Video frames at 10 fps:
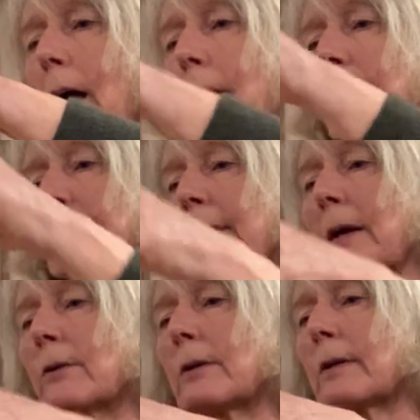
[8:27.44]
And I
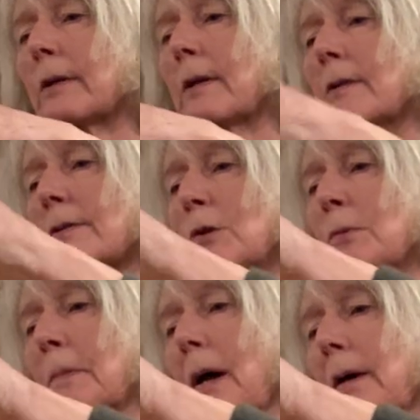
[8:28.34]
found at the
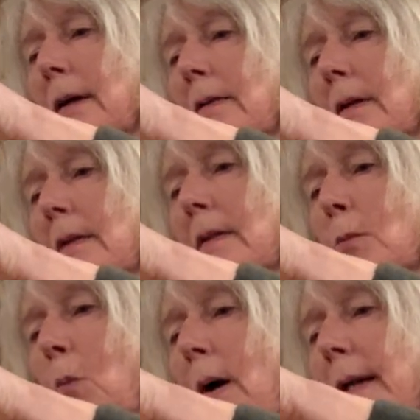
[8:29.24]
supermarket that the
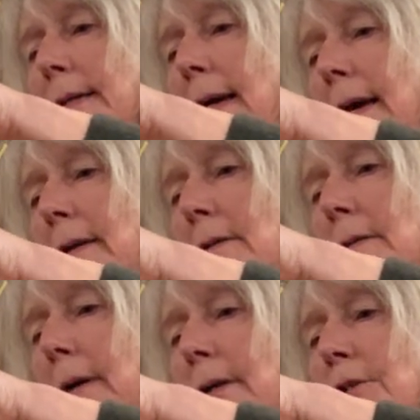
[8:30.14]
white eggs
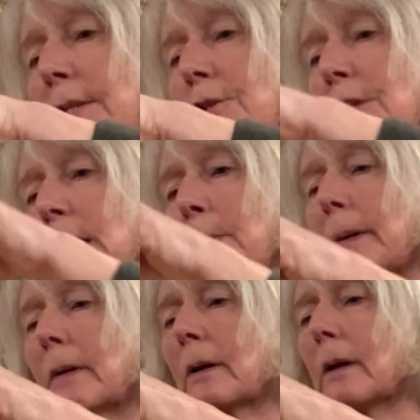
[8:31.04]
are actually
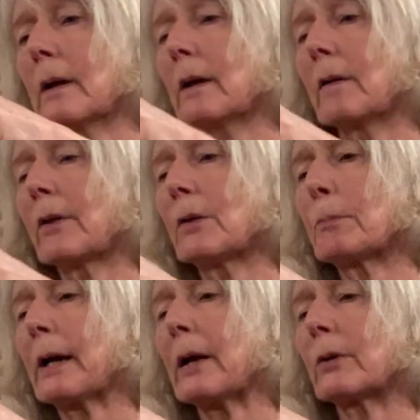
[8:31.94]
cheaper than the
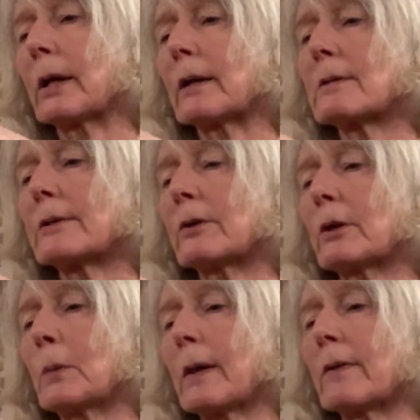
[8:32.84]
brown eggs. I don't
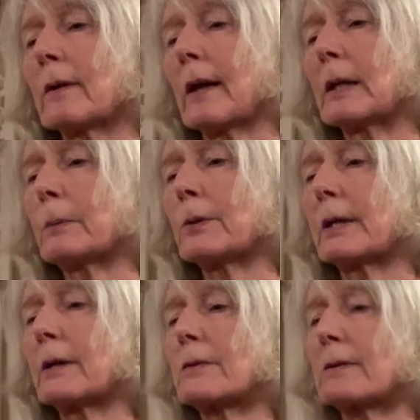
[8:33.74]
know whether anybody
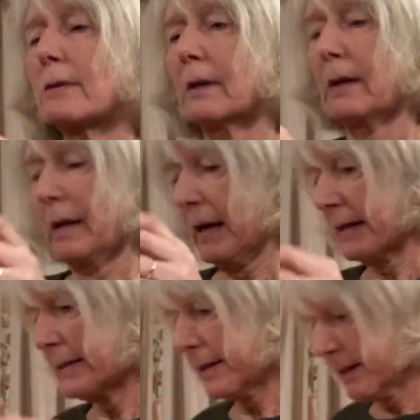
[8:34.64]
else
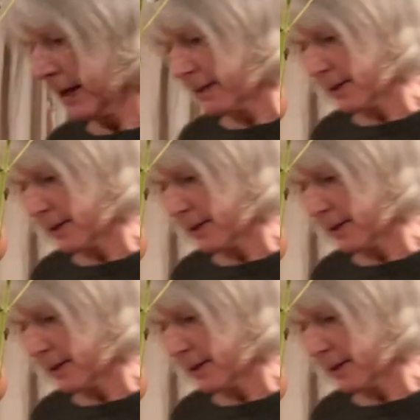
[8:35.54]
has that at their